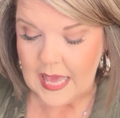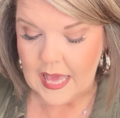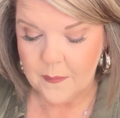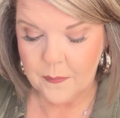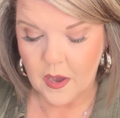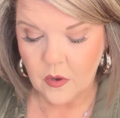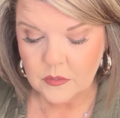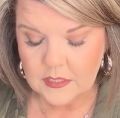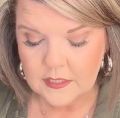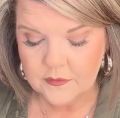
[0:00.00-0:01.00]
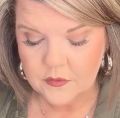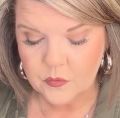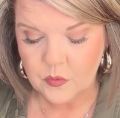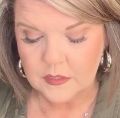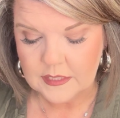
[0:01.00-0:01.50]
And Paul
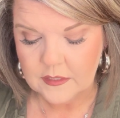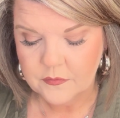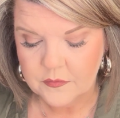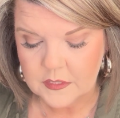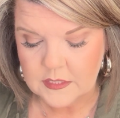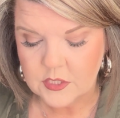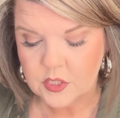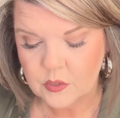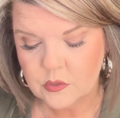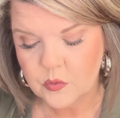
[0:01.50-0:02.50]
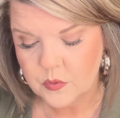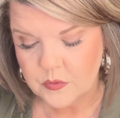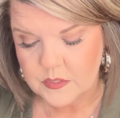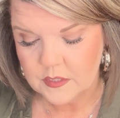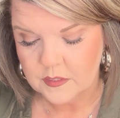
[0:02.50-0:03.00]
delivered relief funds to
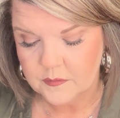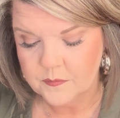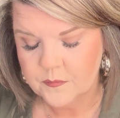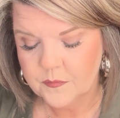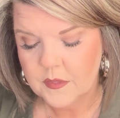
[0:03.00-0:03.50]
Jerusalem.